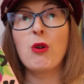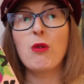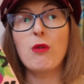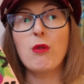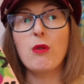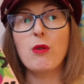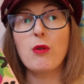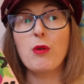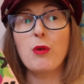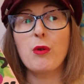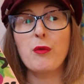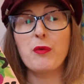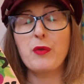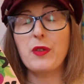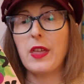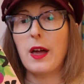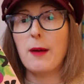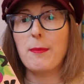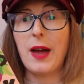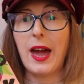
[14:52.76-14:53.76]
or for
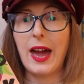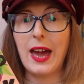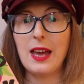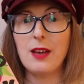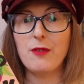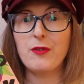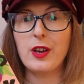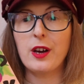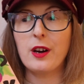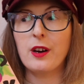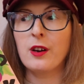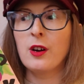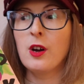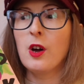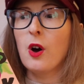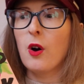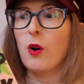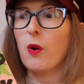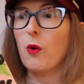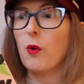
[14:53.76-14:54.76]
their behaviour,
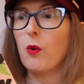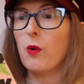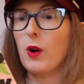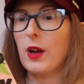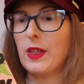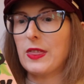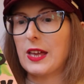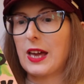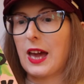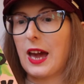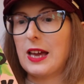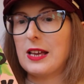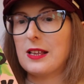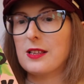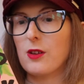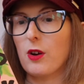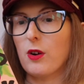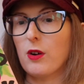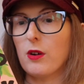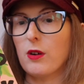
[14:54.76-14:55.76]
or in the
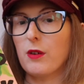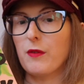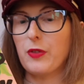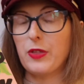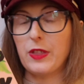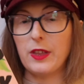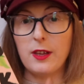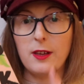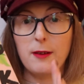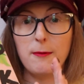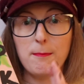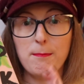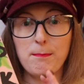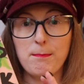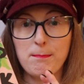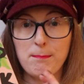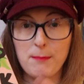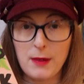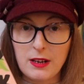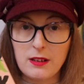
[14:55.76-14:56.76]
case of the
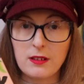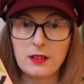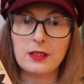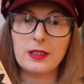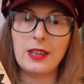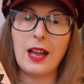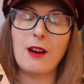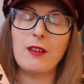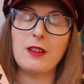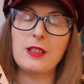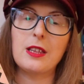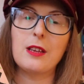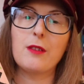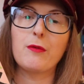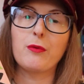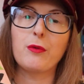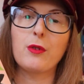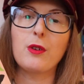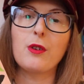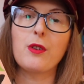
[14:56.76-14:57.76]
middle
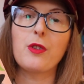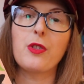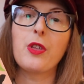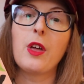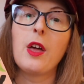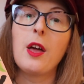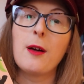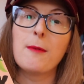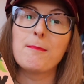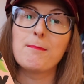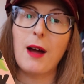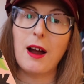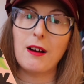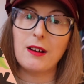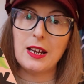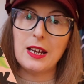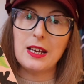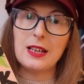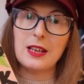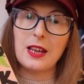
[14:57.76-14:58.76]
narrative, Ruth,
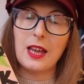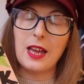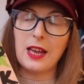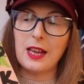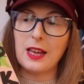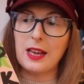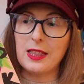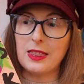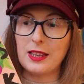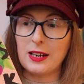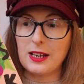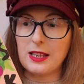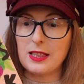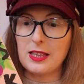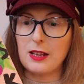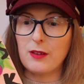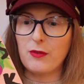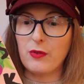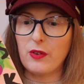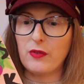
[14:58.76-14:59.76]
married in the
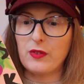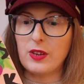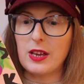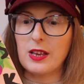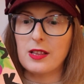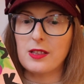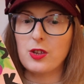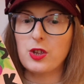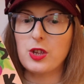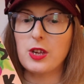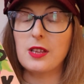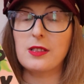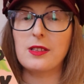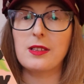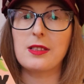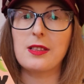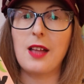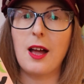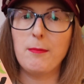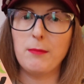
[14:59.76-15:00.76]
1950s, she is a
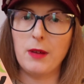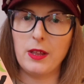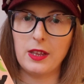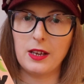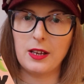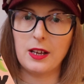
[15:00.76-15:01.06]
stepmother